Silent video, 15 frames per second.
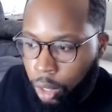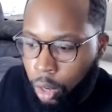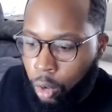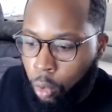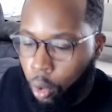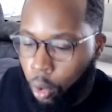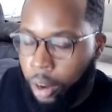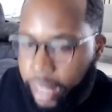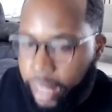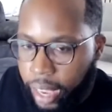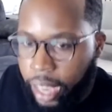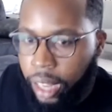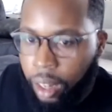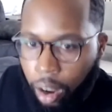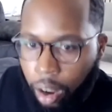we're an
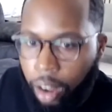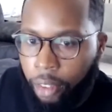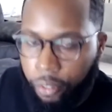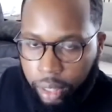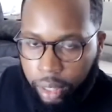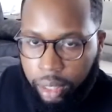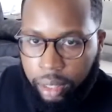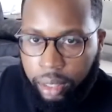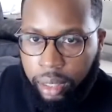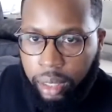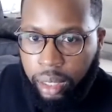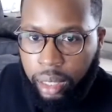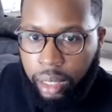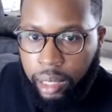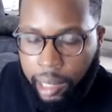in-office
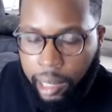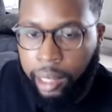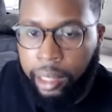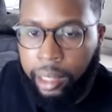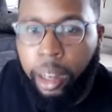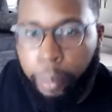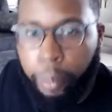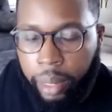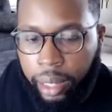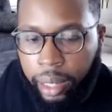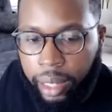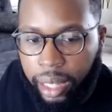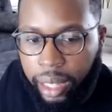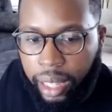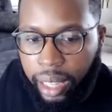kind of
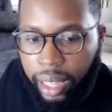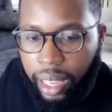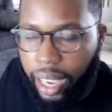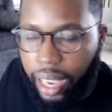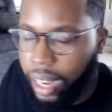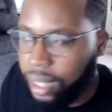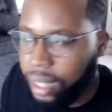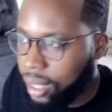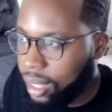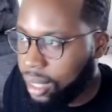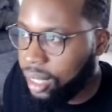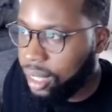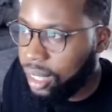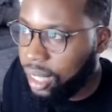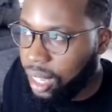company. And
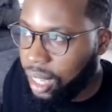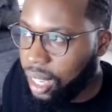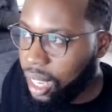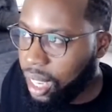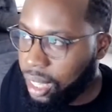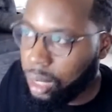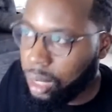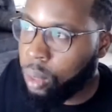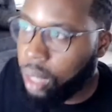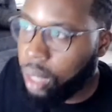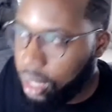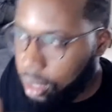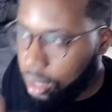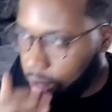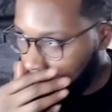
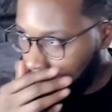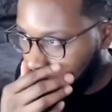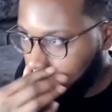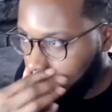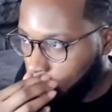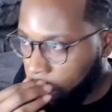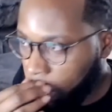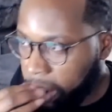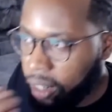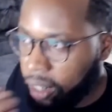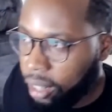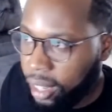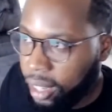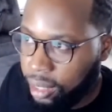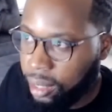it's weird, I
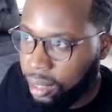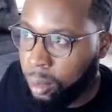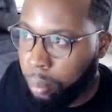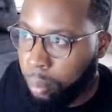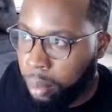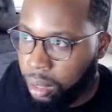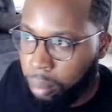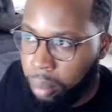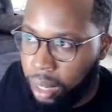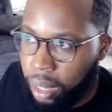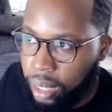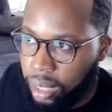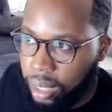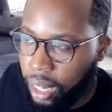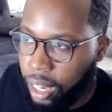guess, a little bit to me
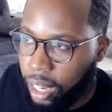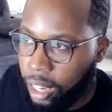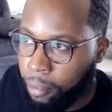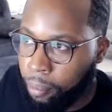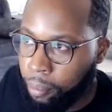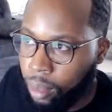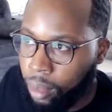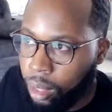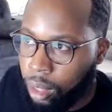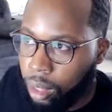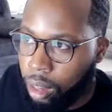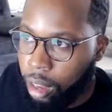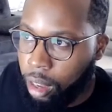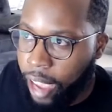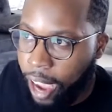to say
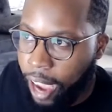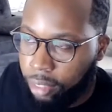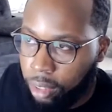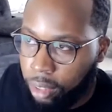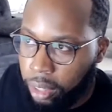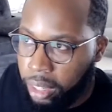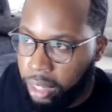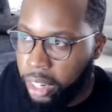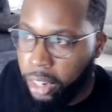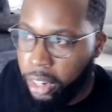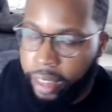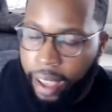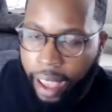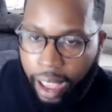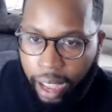after a year
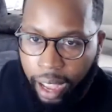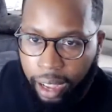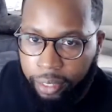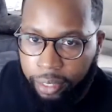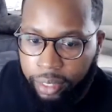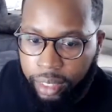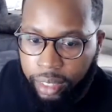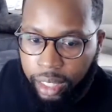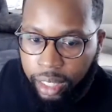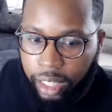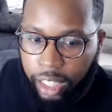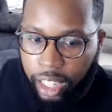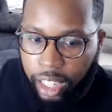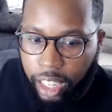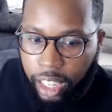and a half,
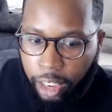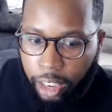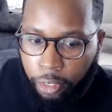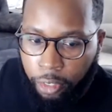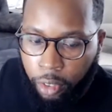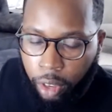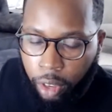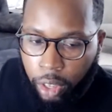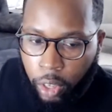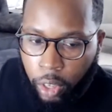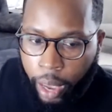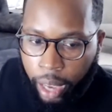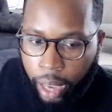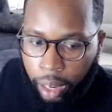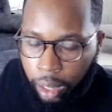if you
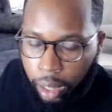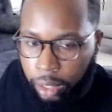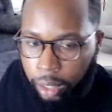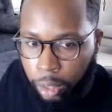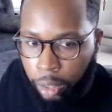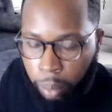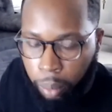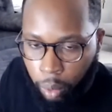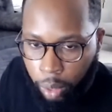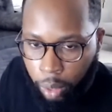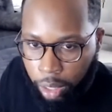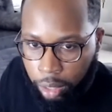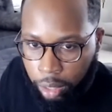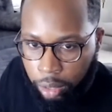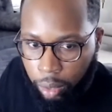had all of your
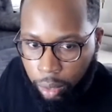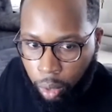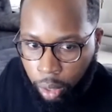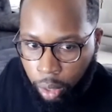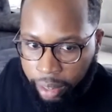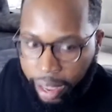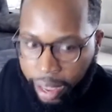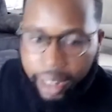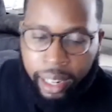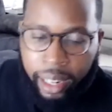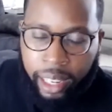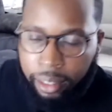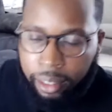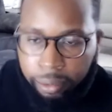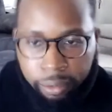employees or
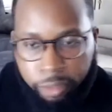95%